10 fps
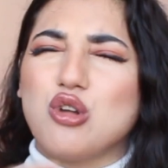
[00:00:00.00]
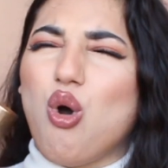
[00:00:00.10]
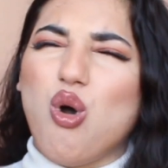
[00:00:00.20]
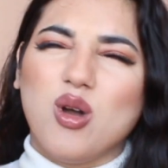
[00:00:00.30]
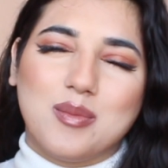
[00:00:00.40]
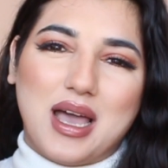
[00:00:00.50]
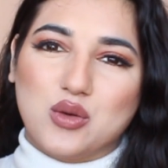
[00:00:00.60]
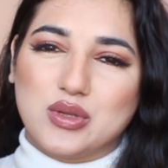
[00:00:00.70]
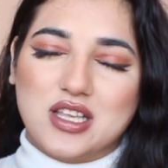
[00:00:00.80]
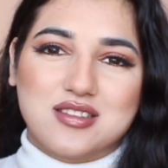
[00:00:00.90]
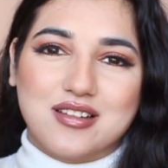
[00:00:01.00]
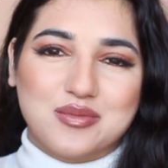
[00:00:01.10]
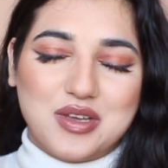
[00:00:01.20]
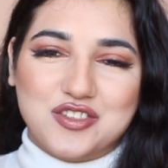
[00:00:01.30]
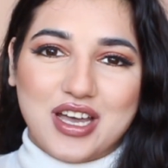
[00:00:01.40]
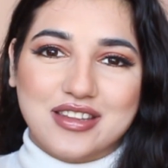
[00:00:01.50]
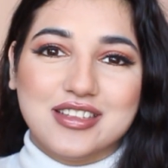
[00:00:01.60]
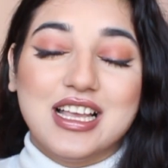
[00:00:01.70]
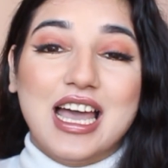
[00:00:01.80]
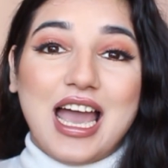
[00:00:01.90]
long back when I started my channel,